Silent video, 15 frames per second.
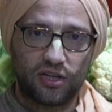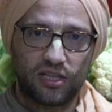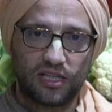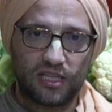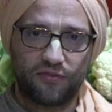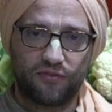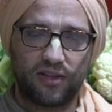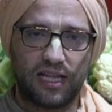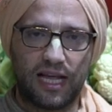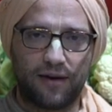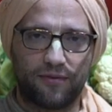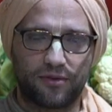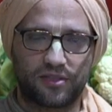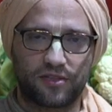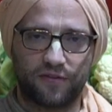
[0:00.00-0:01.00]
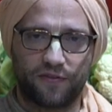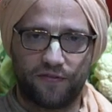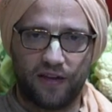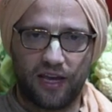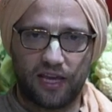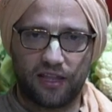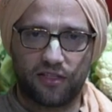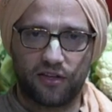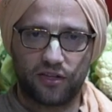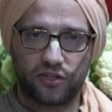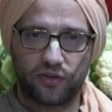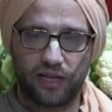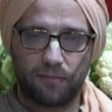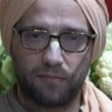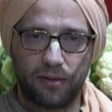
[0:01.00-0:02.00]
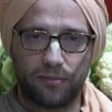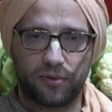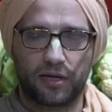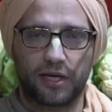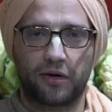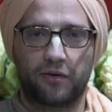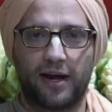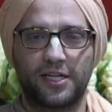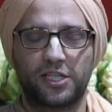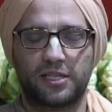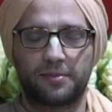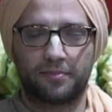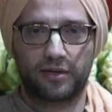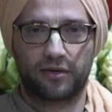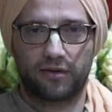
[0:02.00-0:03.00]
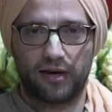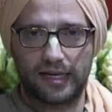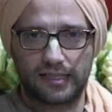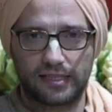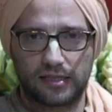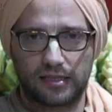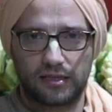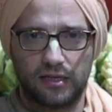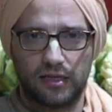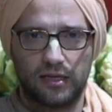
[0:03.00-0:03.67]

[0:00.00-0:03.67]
the different levels of faith so that people can gradually progress.